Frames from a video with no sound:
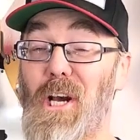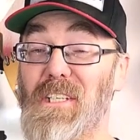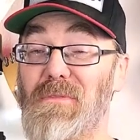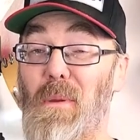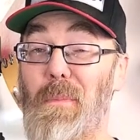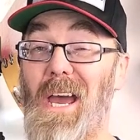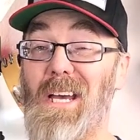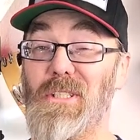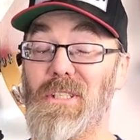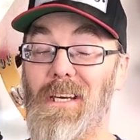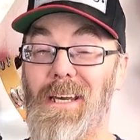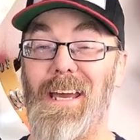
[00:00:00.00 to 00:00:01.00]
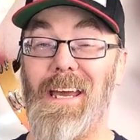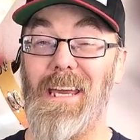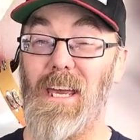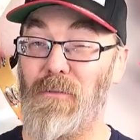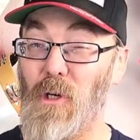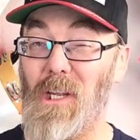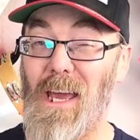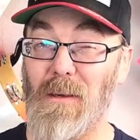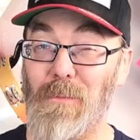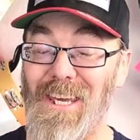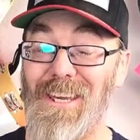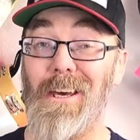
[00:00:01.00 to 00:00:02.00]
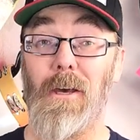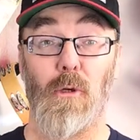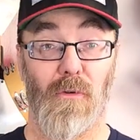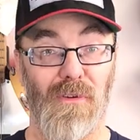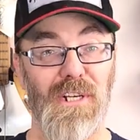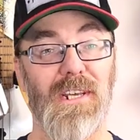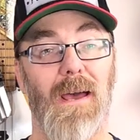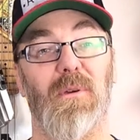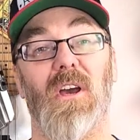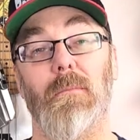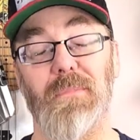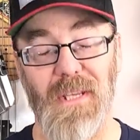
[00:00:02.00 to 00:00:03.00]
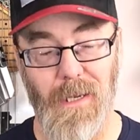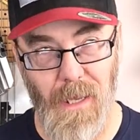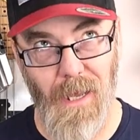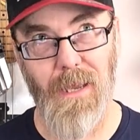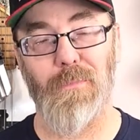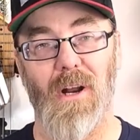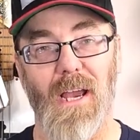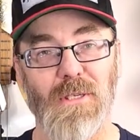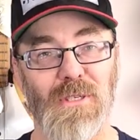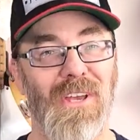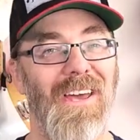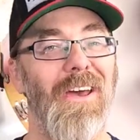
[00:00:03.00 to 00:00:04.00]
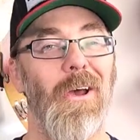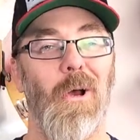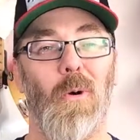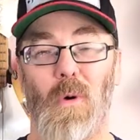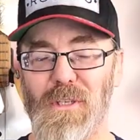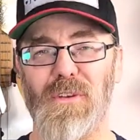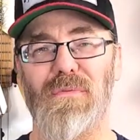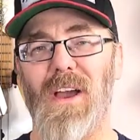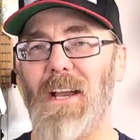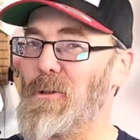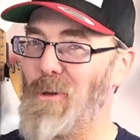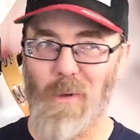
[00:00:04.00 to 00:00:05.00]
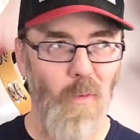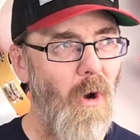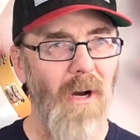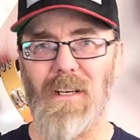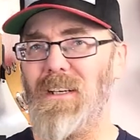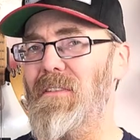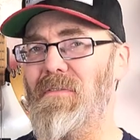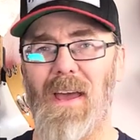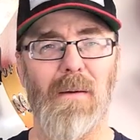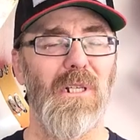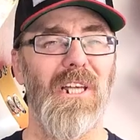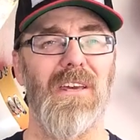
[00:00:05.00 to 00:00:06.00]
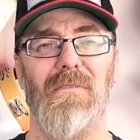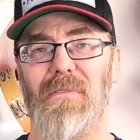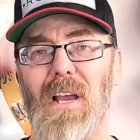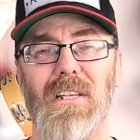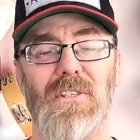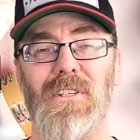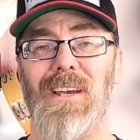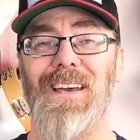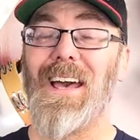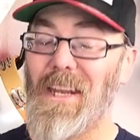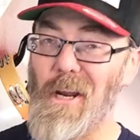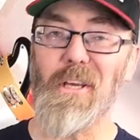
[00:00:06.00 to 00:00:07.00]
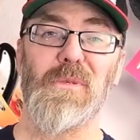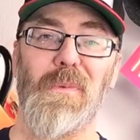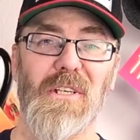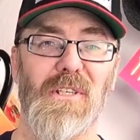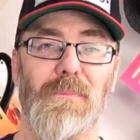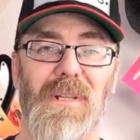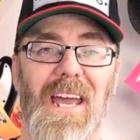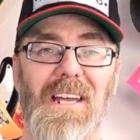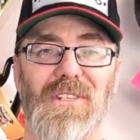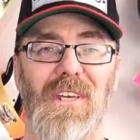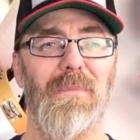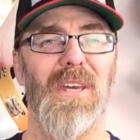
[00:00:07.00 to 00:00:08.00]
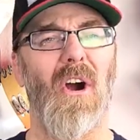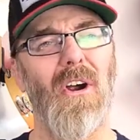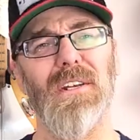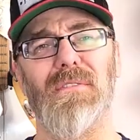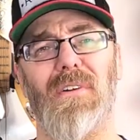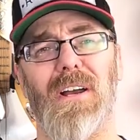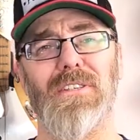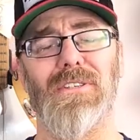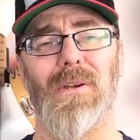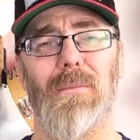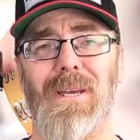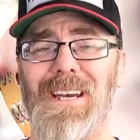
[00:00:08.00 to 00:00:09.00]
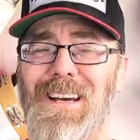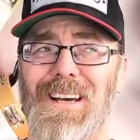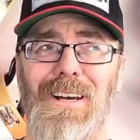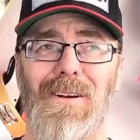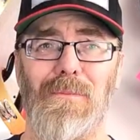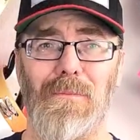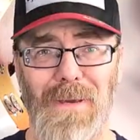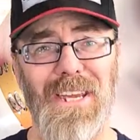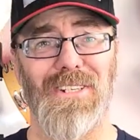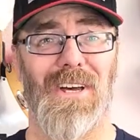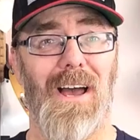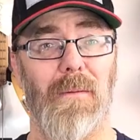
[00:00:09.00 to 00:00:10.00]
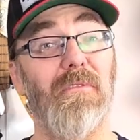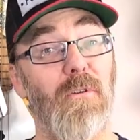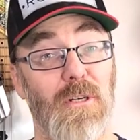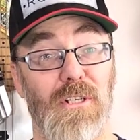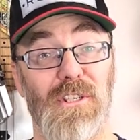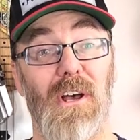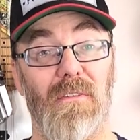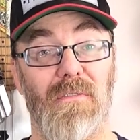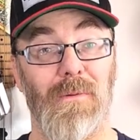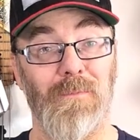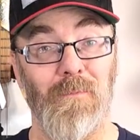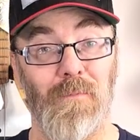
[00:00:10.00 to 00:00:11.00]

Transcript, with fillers: Josh from the past. If you're like me, your free time comes at a high price. Once you factor in work, family, friends, and unexpected plans, it can be hard to find some me time for yourself.